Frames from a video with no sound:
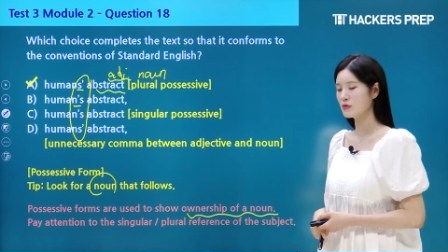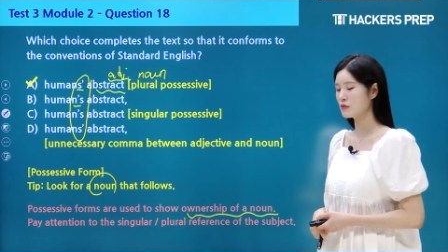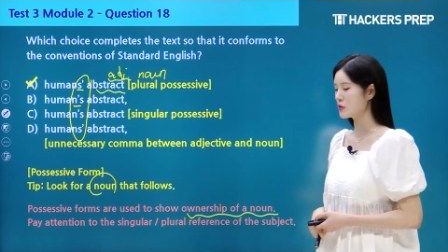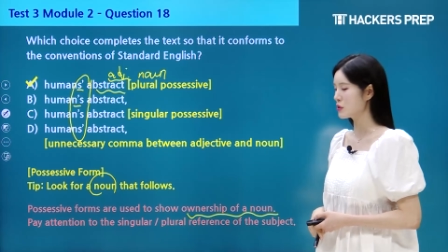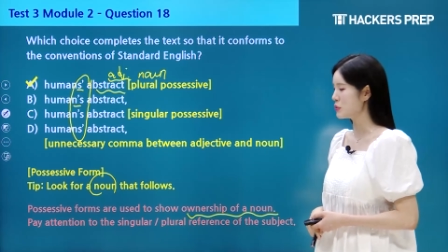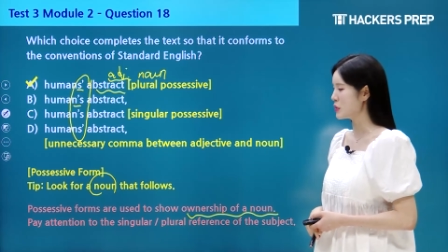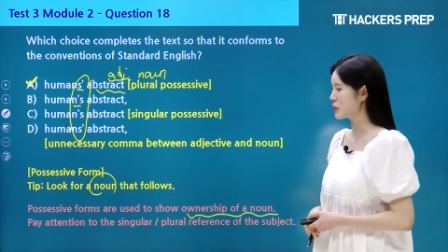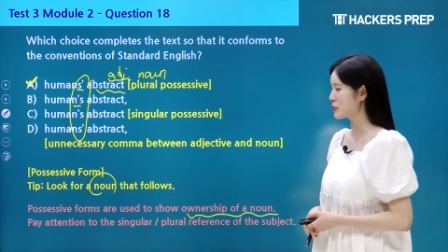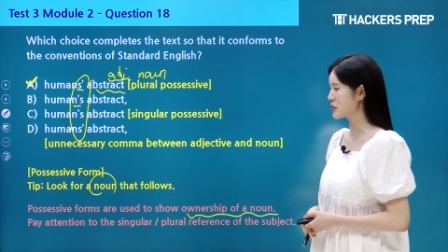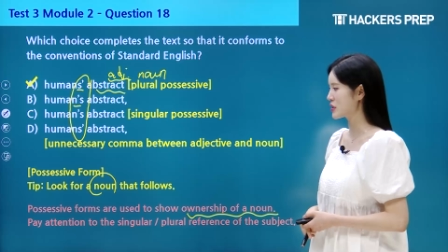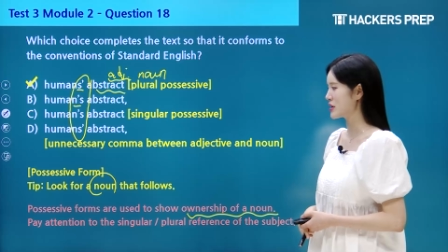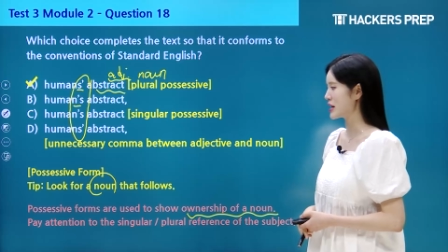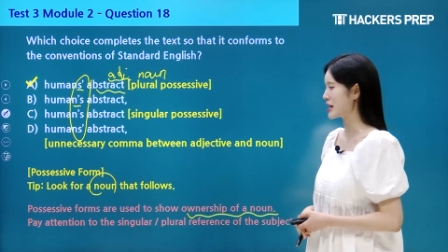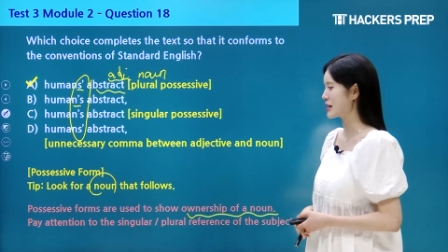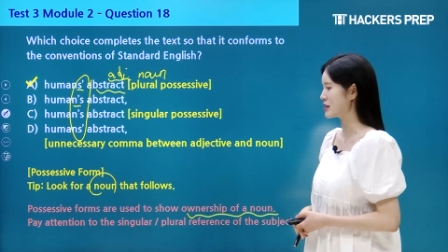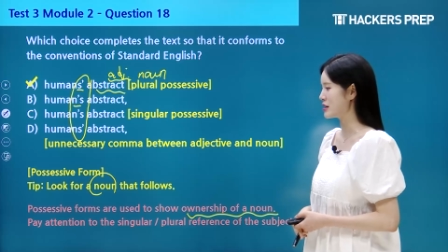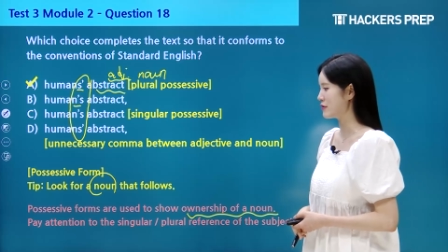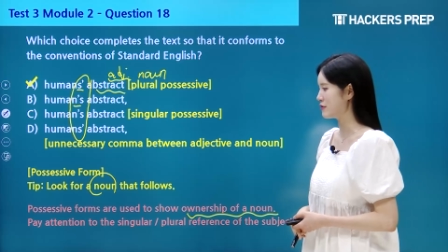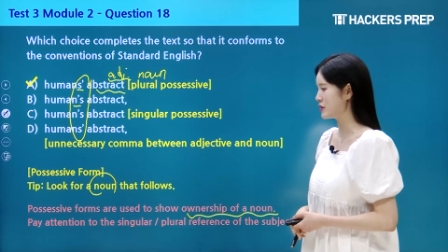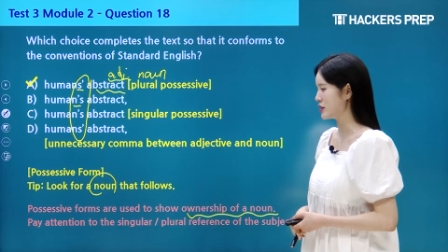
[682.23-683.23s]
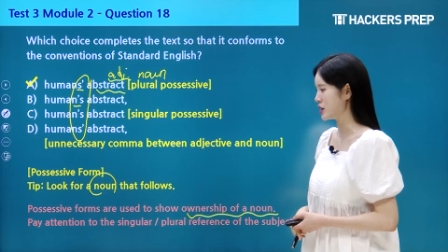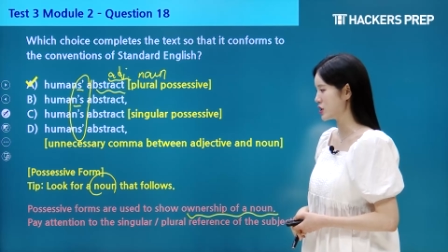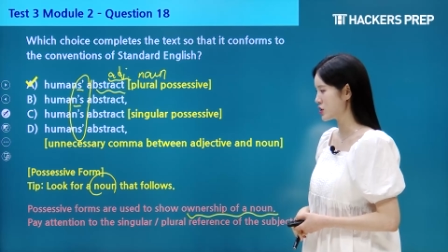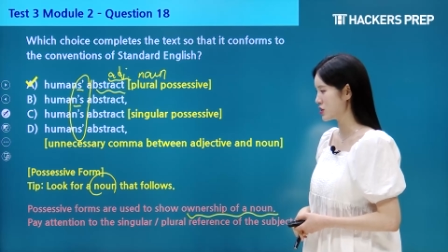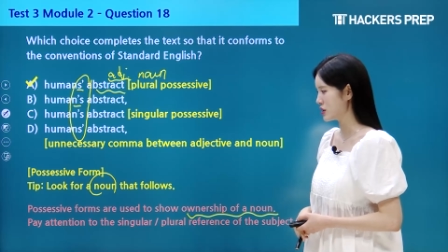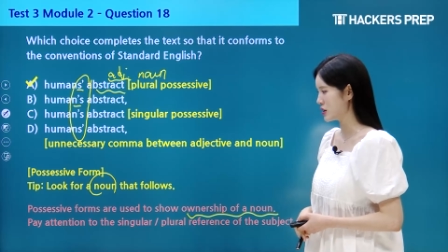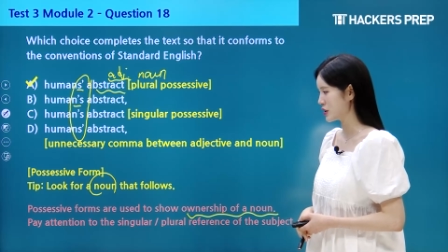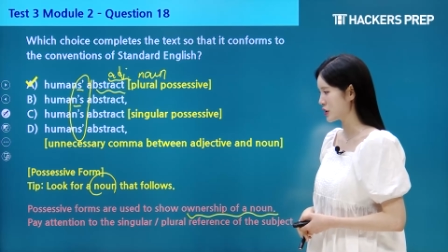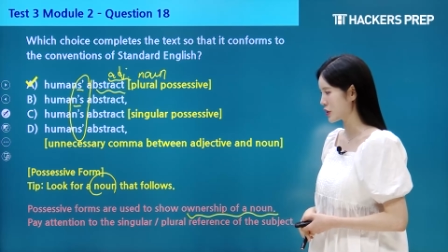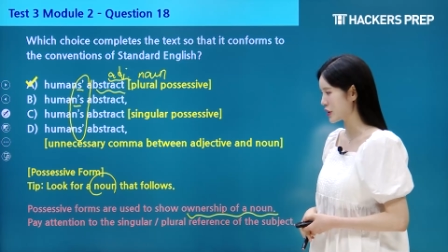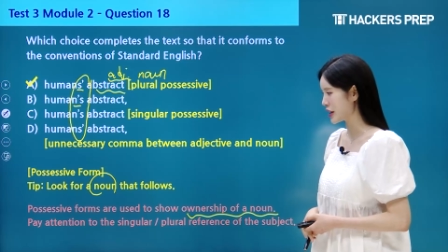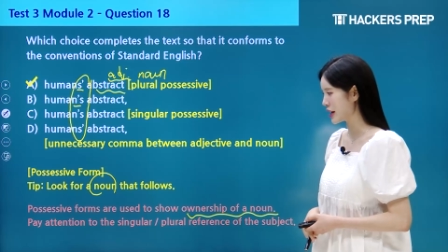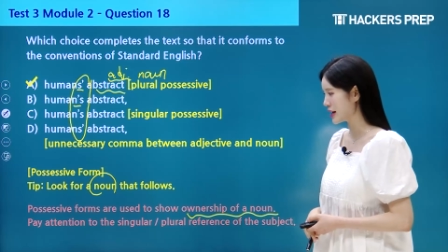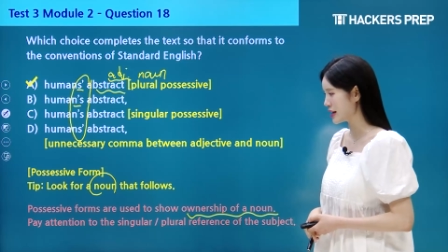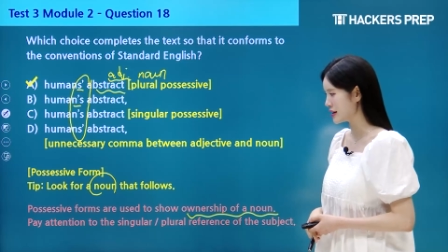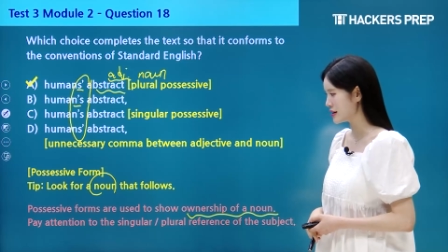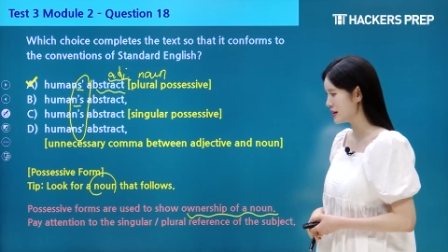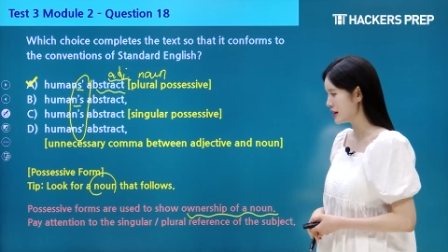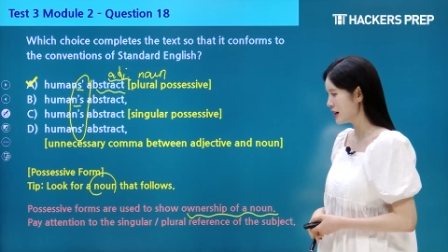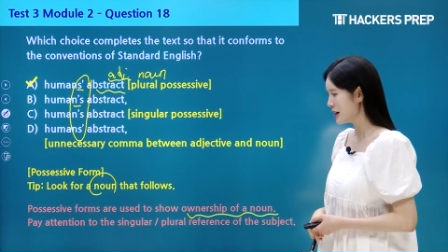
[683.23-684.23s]
Remember that definition in your
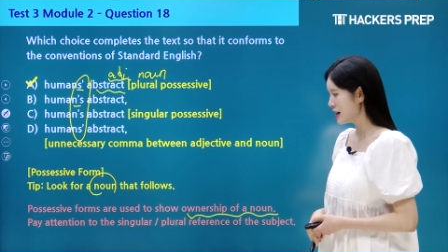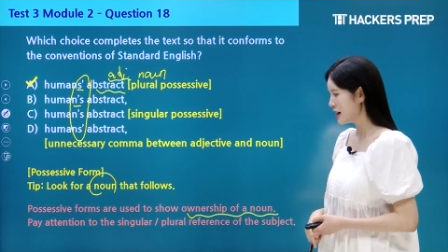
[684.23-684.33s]
head.